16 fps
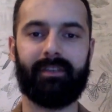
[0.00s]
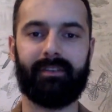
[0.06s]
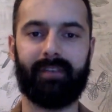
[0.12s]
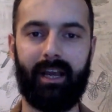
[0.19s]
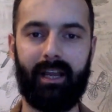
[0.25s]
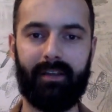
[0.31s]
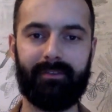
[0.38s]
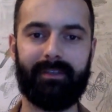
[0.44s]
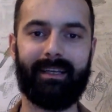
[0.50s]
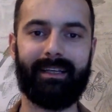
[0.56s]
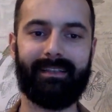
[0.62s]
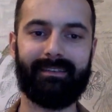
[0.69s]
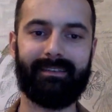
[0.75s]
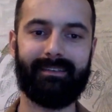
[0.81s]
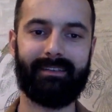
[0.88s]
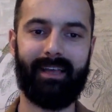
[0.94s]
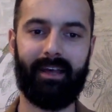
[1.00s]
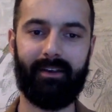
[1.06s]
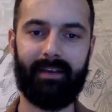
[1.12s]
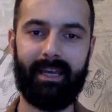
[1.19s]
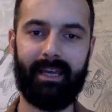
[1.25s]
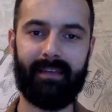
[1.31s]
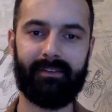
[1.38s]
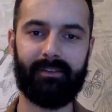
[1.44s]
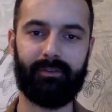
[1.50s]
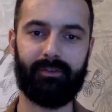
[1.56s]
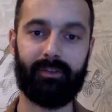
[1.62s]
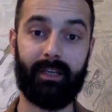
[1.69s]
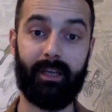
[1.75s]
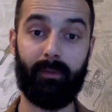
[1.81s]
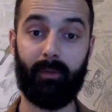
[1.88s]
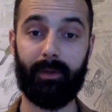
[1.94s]
Daskalos, and it's Saturday, so
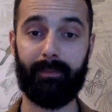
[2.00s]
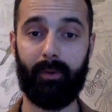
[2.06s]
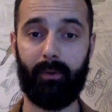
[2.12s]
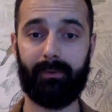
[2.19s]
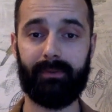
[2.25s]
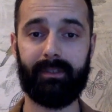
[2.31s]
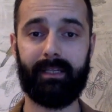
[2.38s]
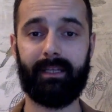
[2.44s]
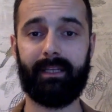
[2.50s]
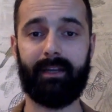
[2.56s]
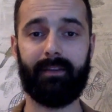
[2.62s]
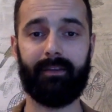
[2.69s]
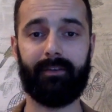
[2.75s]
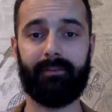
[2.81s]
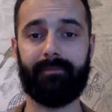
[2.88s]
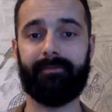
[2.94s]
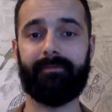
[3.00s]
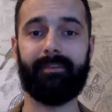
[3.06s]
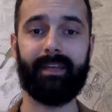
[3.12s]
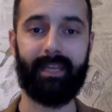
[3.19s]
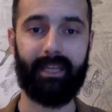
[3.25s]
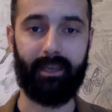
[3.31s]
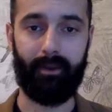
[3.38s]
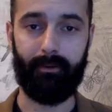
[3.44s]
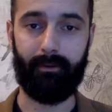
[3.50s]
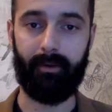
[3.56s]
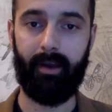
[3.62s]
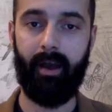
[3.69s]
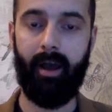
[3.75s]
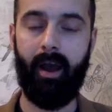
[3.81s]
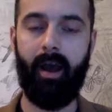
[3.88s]
today we're posting another video.